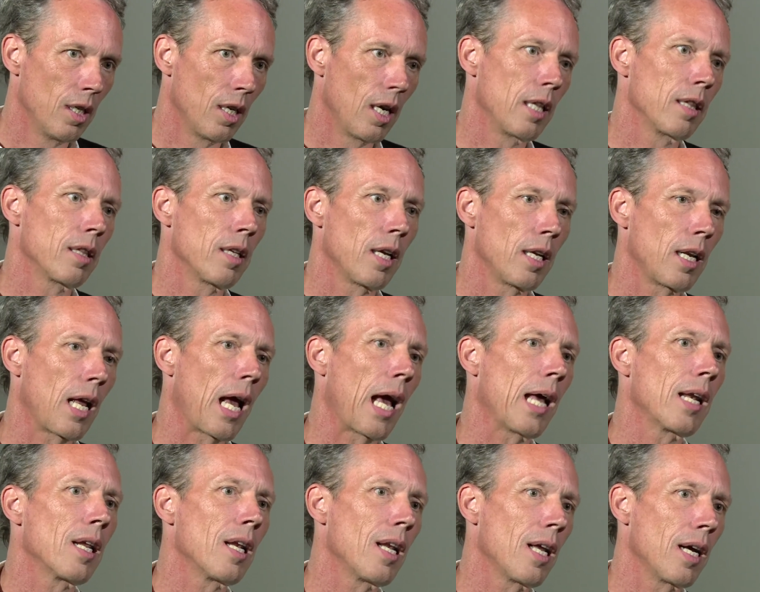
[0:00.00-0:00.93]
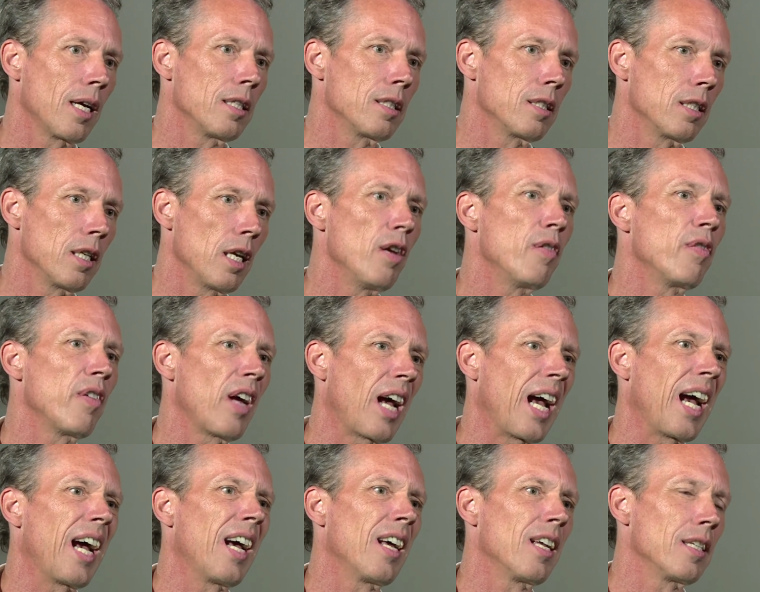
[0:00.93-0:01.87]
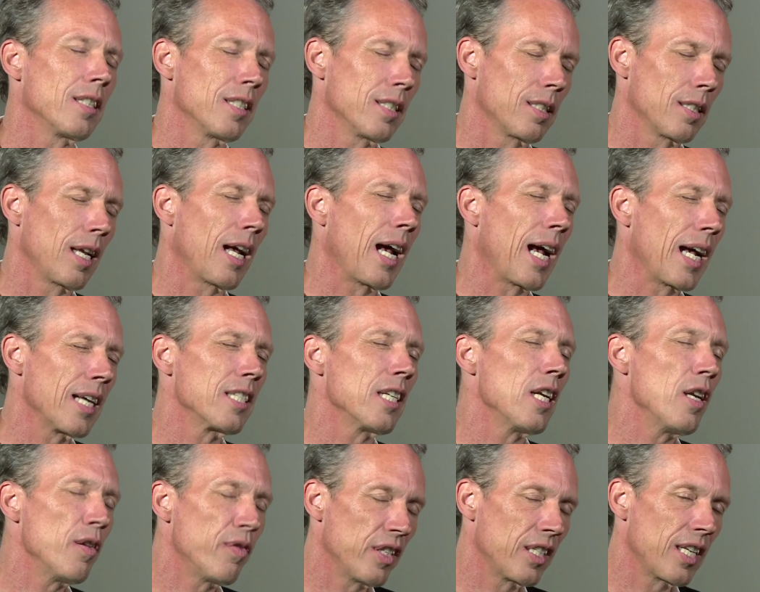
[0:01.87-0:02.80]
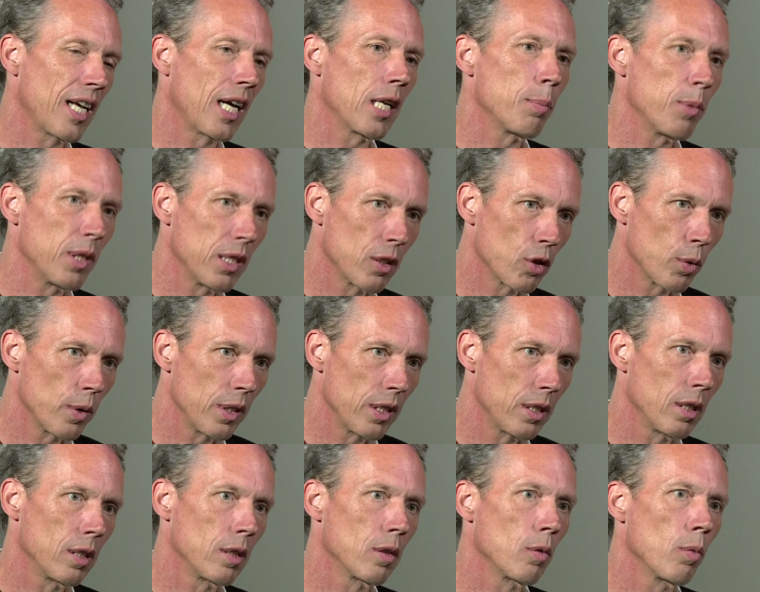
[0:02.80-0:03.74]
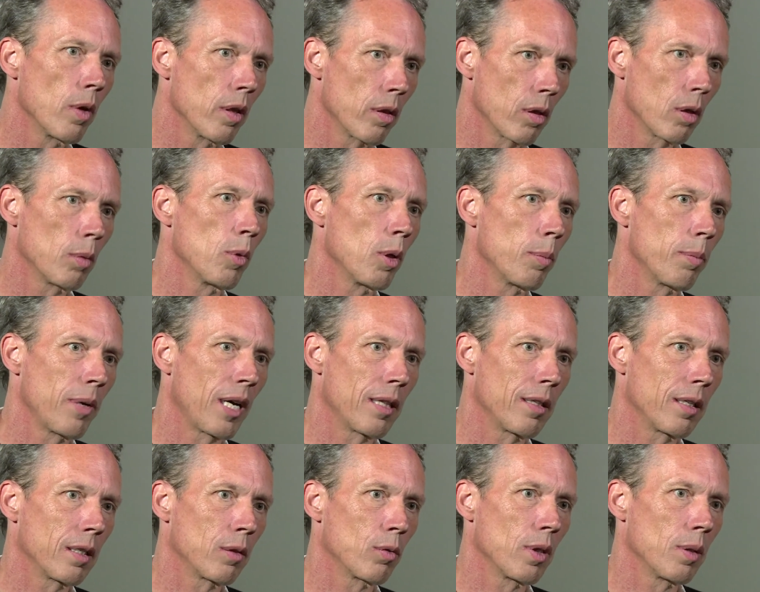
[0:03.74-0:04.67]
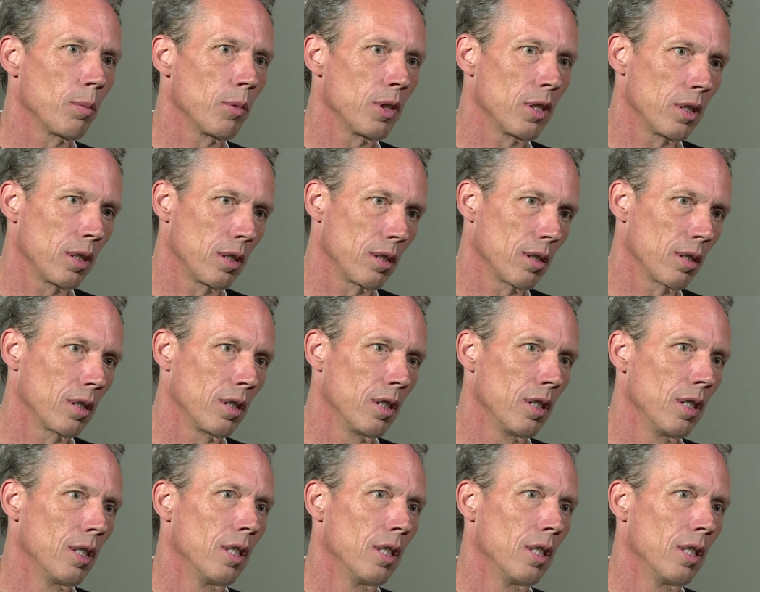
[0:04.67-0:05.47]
and then analyzed as if it had been treated with homeopathic remedies.